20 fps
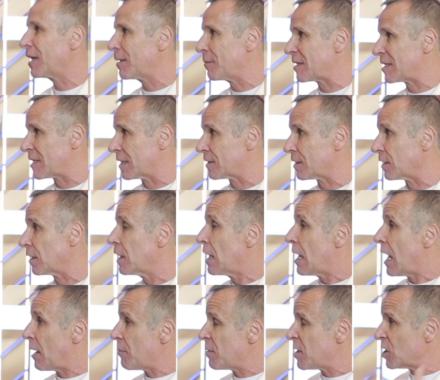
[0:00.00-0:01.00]
babysitter.
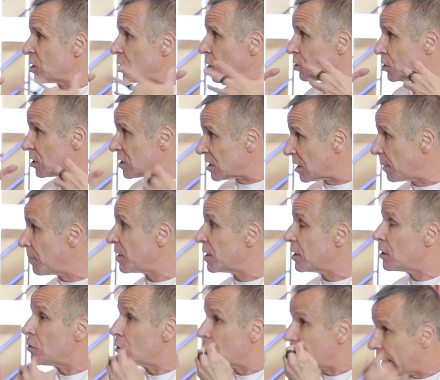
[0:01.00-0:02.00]
I mean you're just
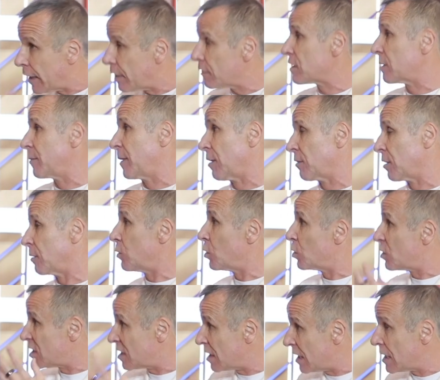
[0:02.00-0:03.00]
somebody who cares about them,
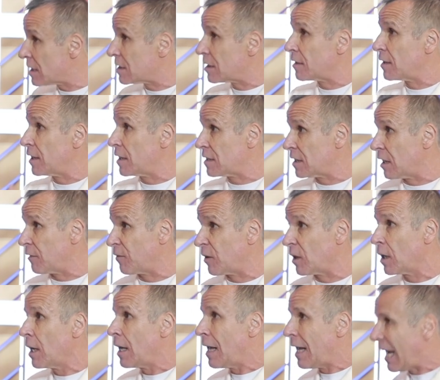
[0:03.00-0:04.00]
who sees that they're
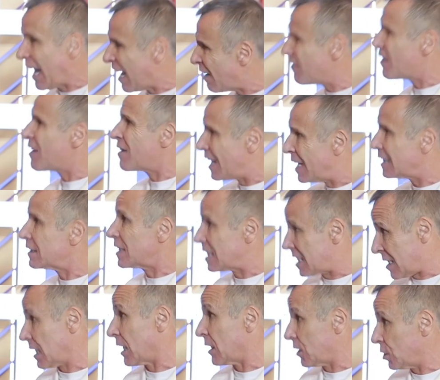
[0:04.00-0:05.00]
suffering. Having that
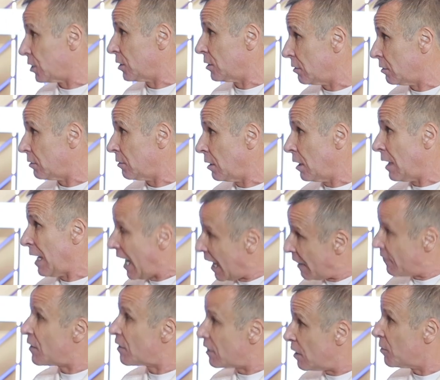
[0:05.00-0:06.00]
discussion,
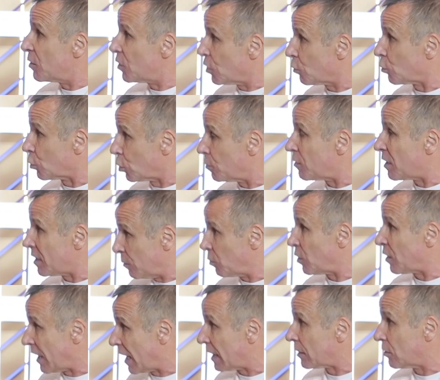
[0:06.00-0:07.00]
having them in the room and
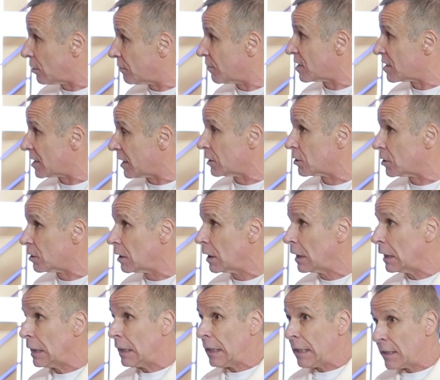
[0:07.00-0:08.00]
with that conversation
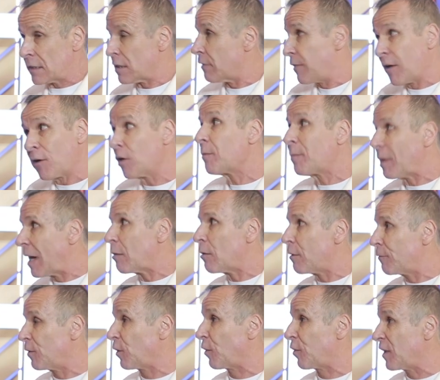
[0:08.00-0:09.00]
is a very
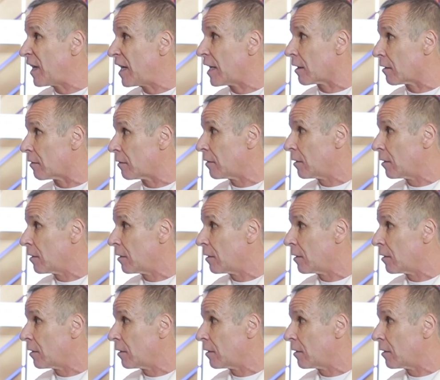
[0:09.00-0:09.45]
powerful thing